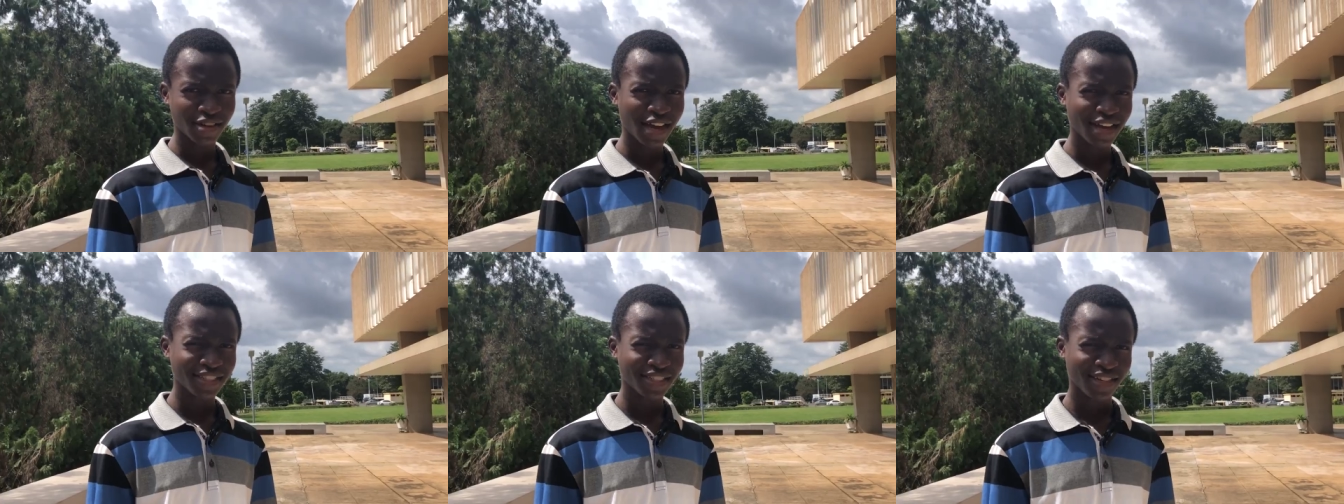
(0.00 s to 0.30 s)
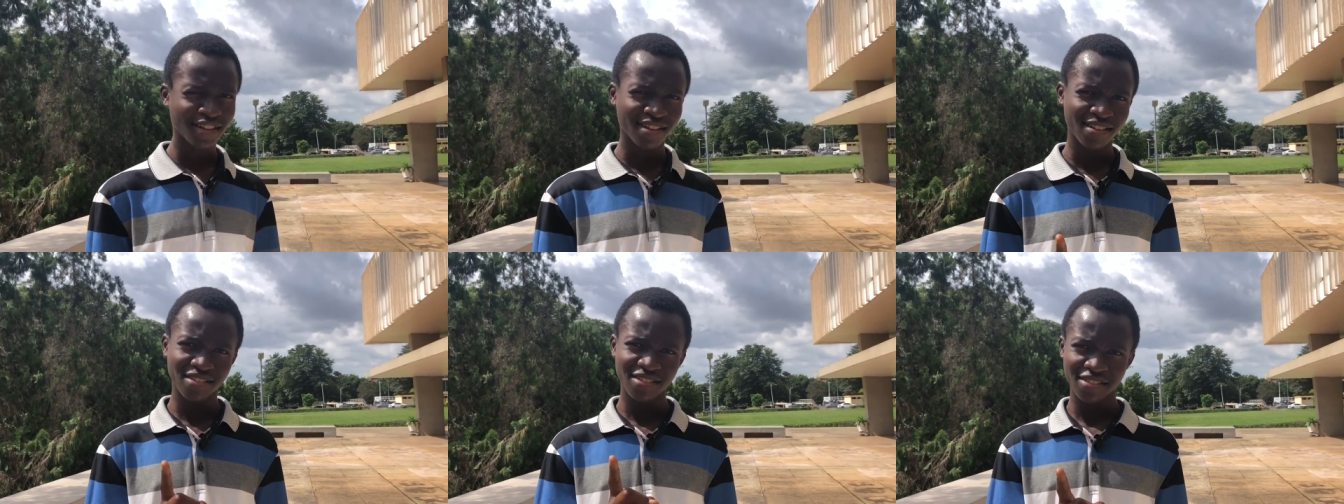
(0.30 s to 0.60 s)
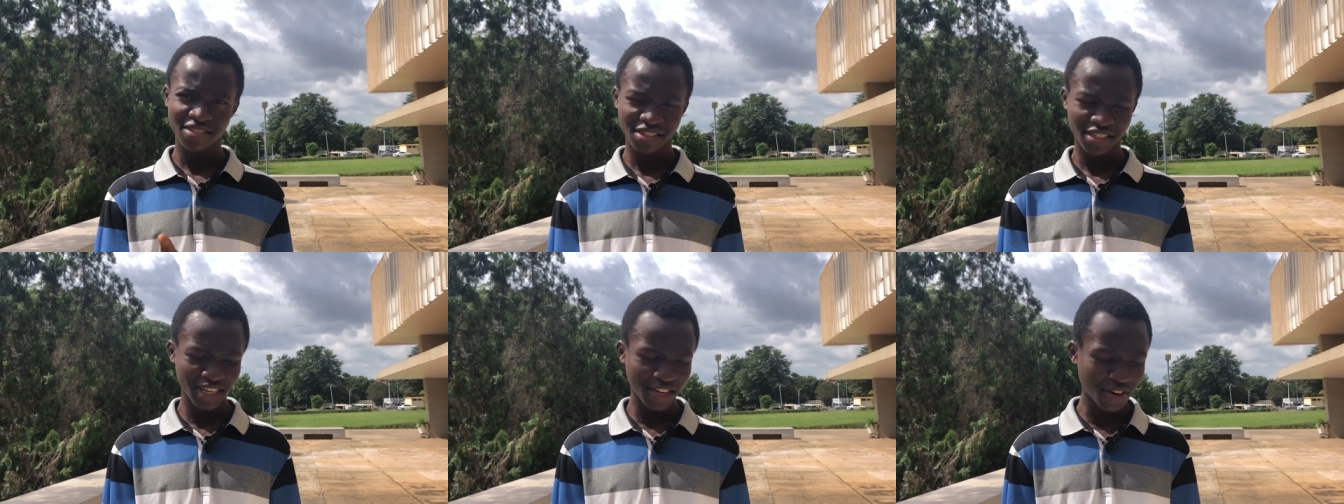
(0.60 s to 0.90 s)
I said
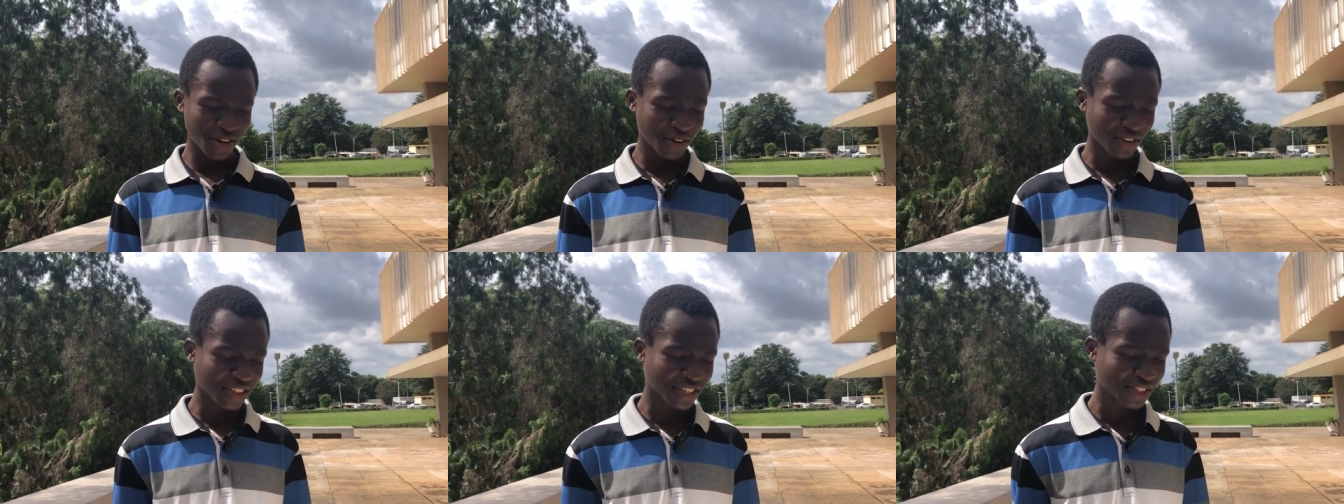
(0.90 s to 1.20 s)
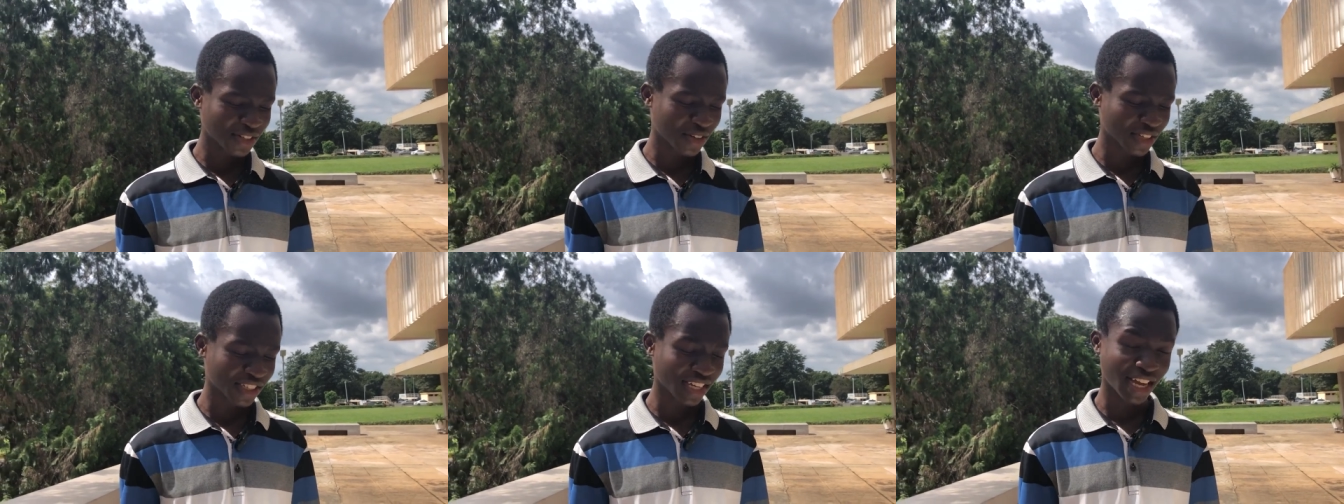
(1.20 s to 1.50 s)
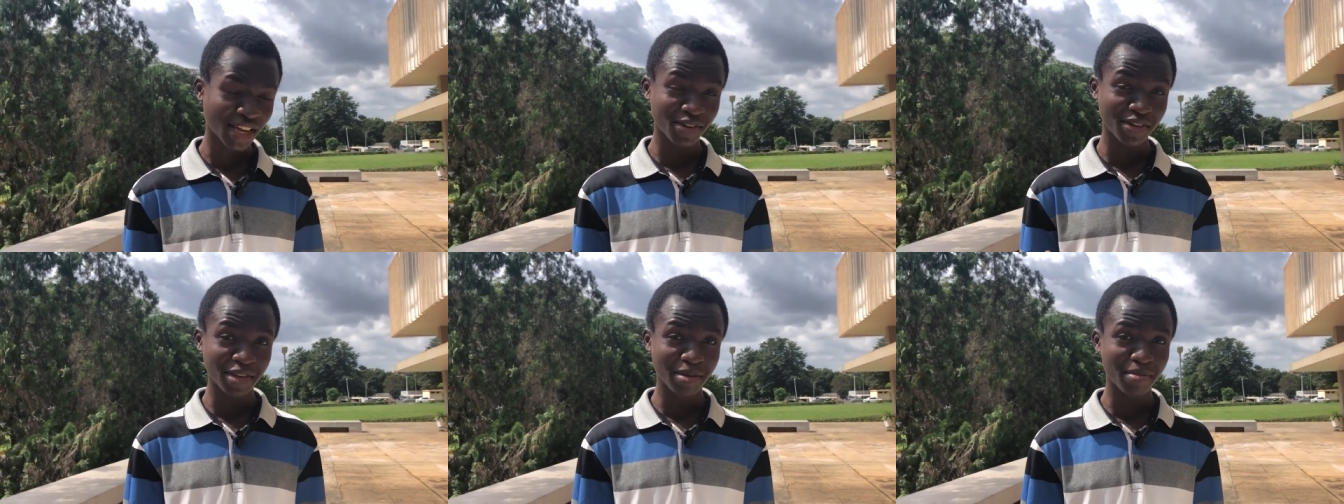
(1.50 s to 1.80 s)
check all the songs.
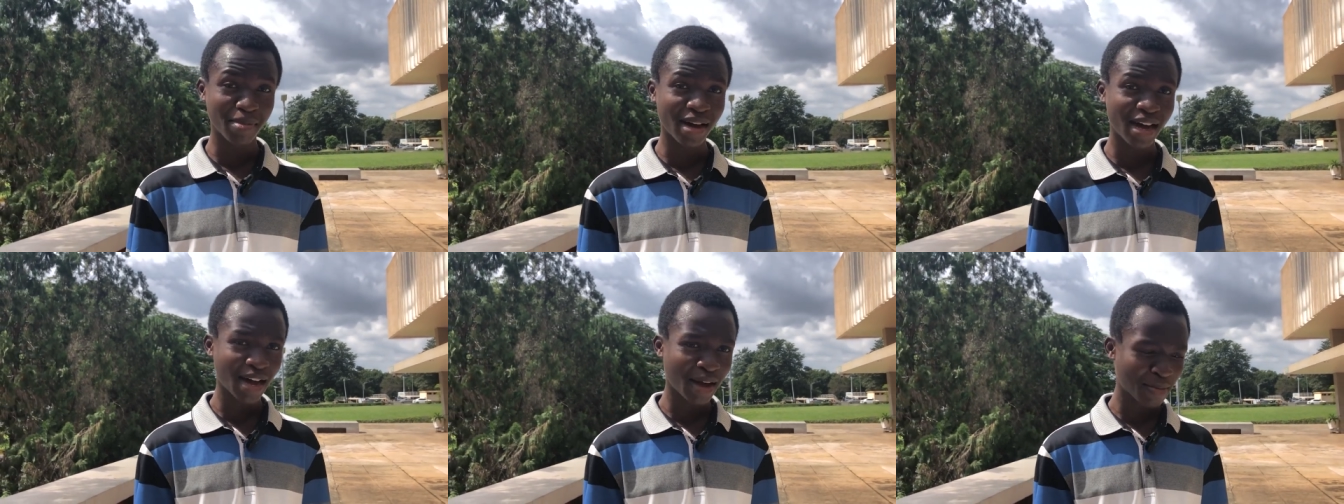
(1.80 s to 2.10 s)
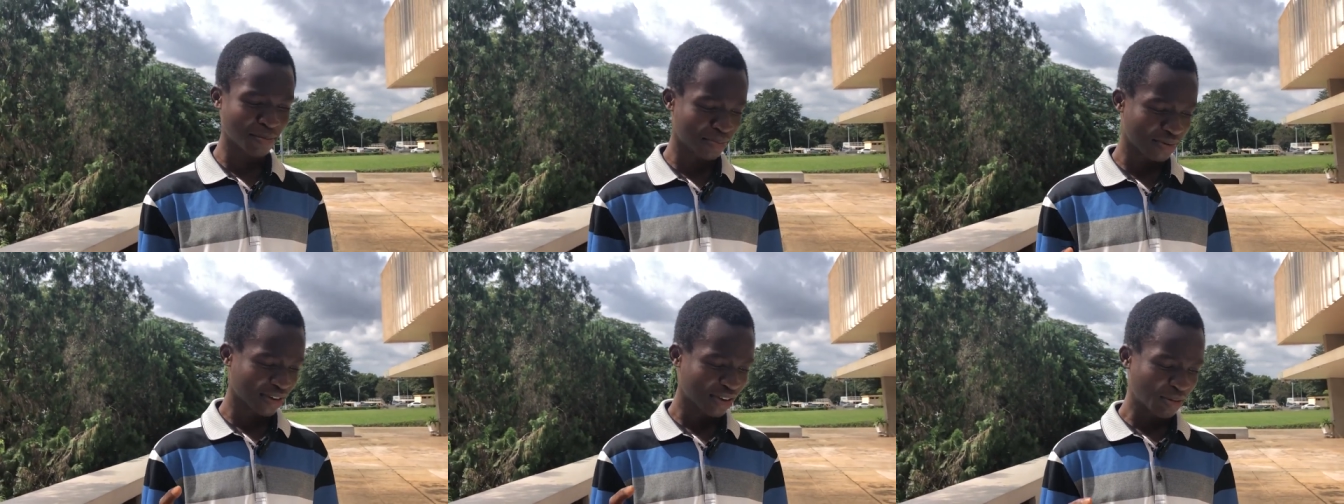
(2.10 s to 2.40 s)
I know the Bab,